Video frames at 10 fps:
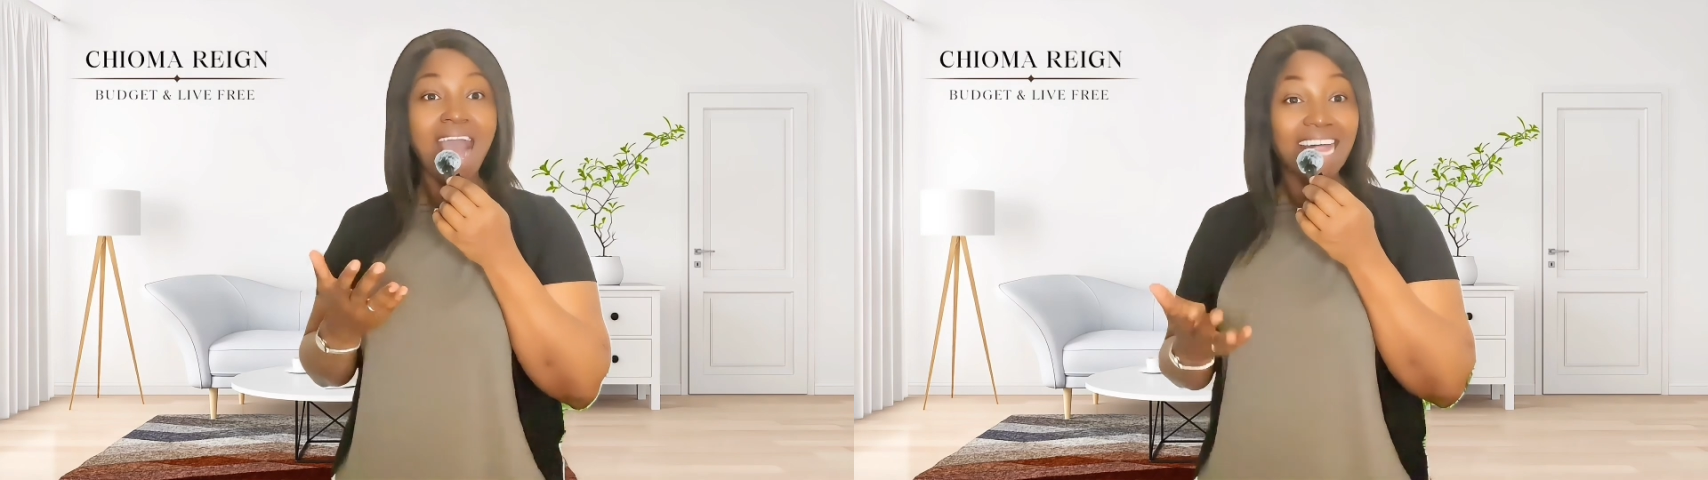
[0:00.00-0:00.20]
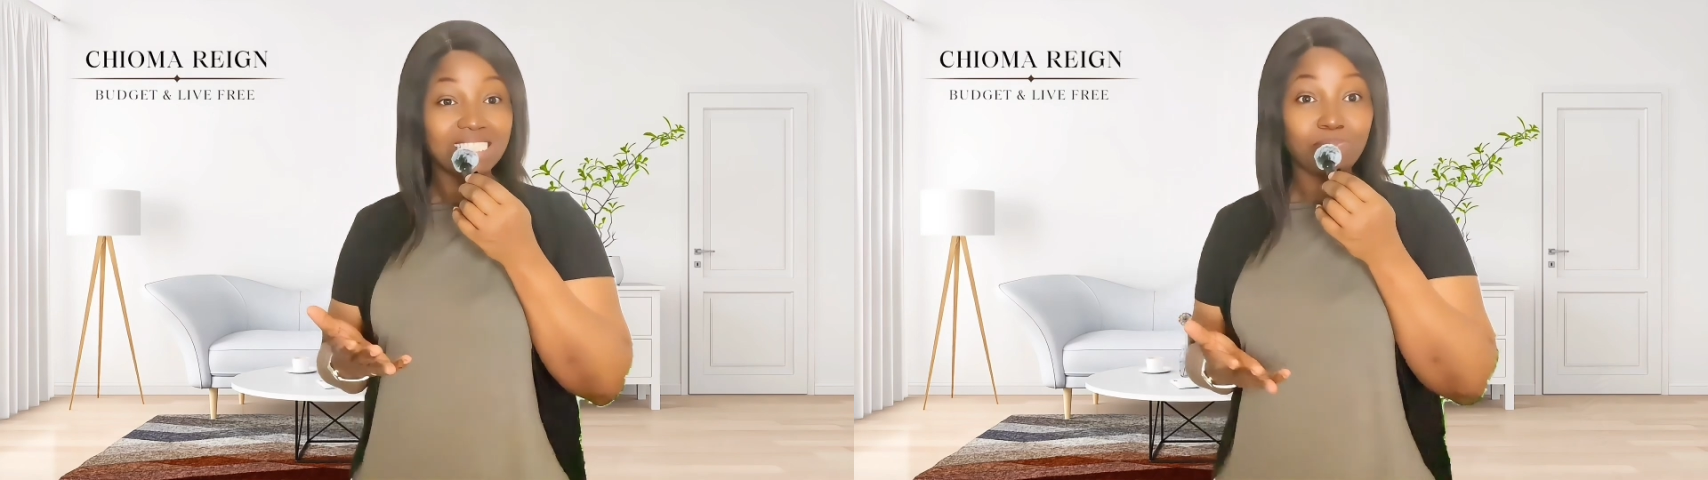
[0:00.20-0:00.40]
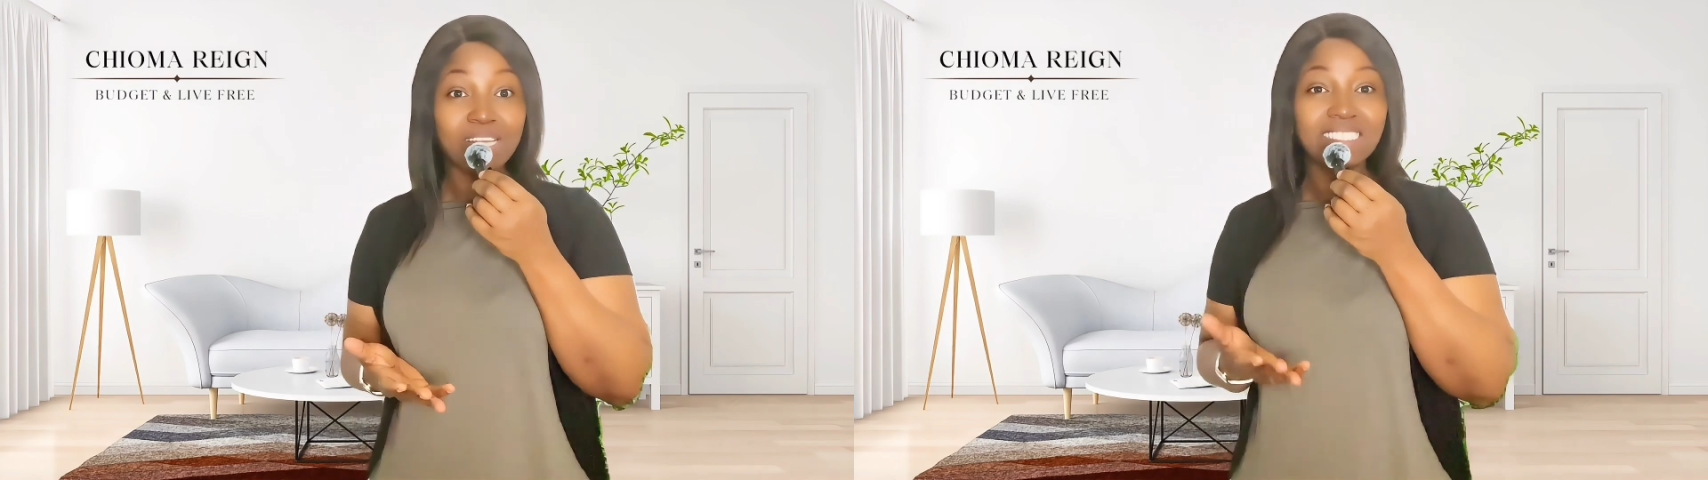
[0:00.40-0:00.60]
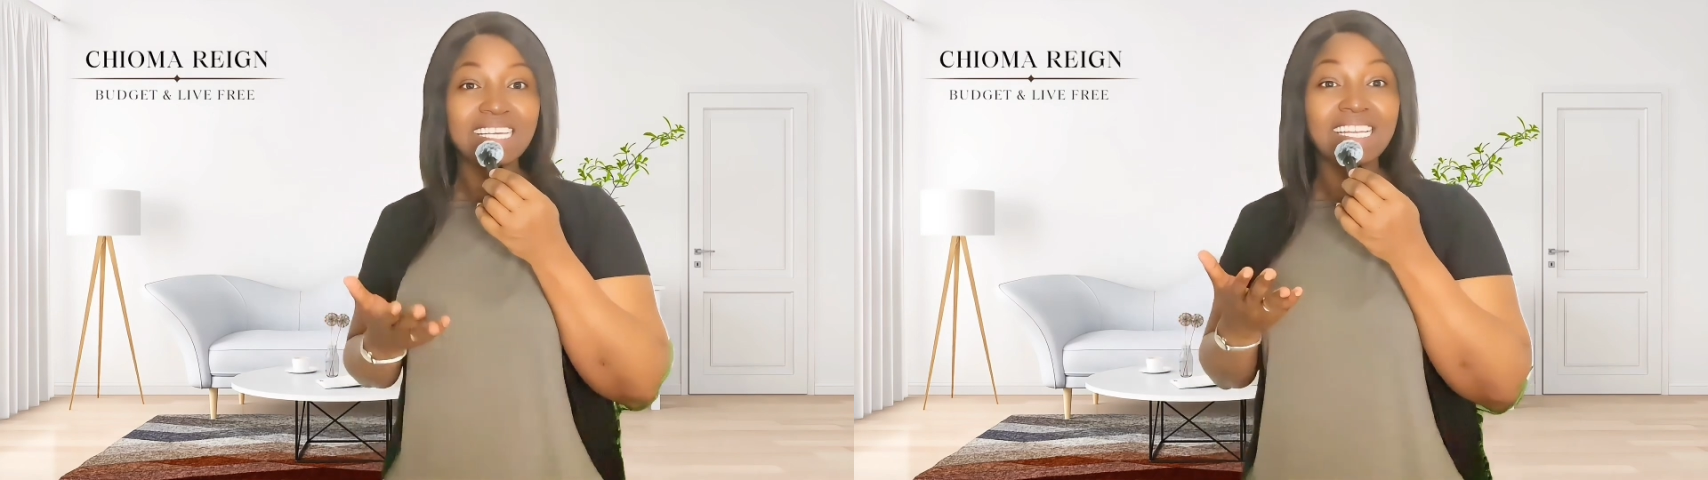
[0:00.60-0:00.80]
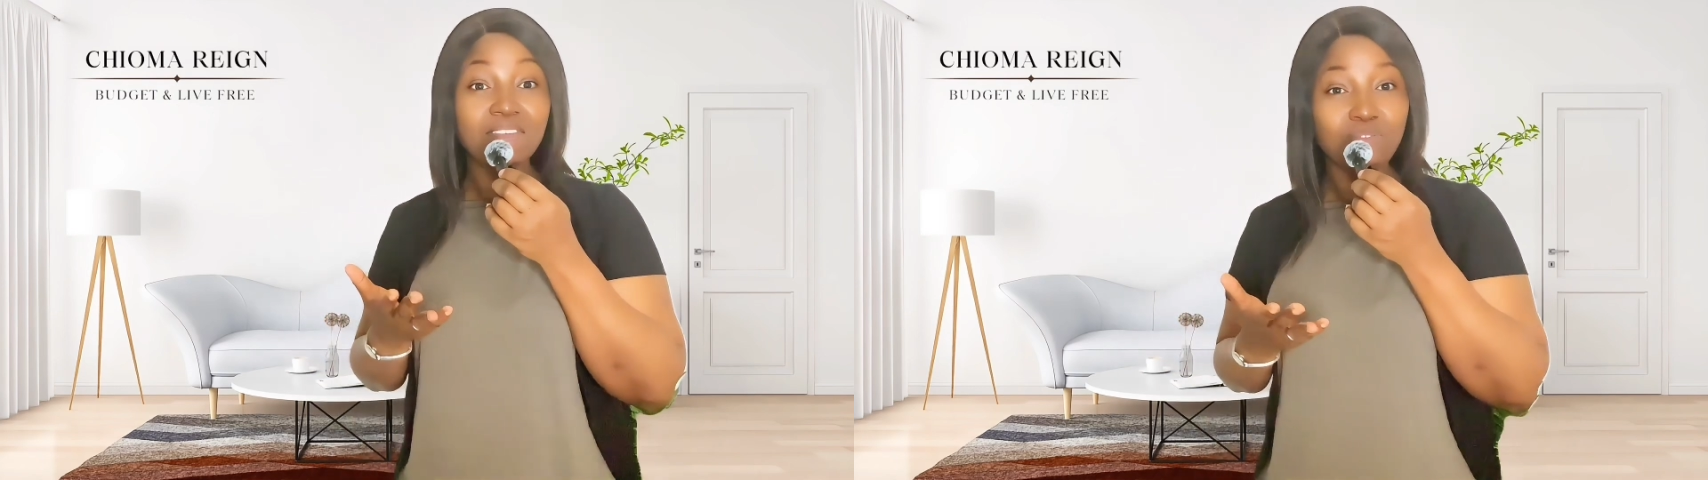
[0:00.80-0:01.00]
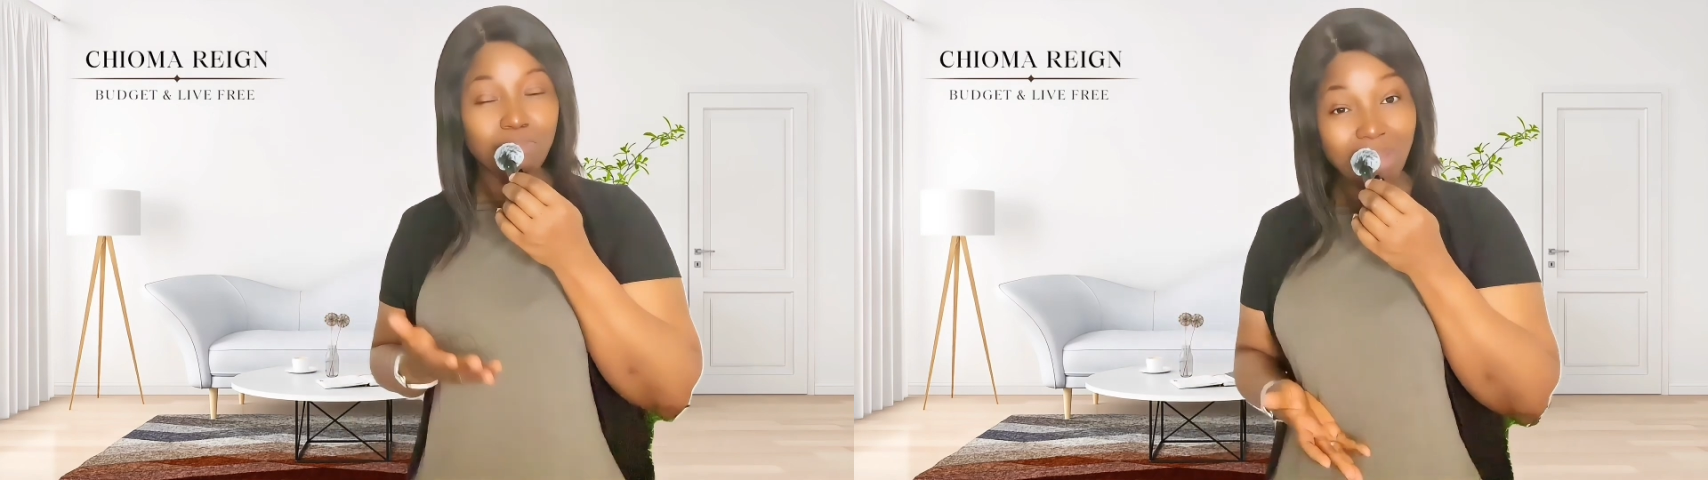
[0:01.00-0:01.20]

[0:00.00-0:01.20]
outpacing even